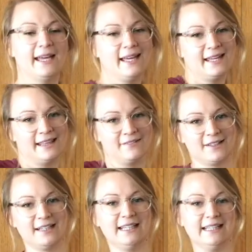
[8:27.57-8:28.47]
And then we're
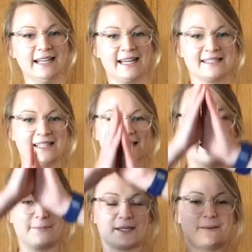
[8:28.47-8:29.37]
going to inhale, take the
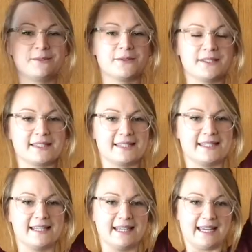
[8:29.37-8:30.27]
arms up towards the
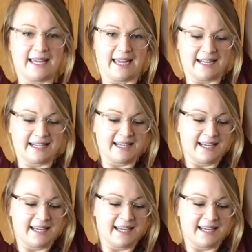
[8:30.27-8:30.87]
ceiling again.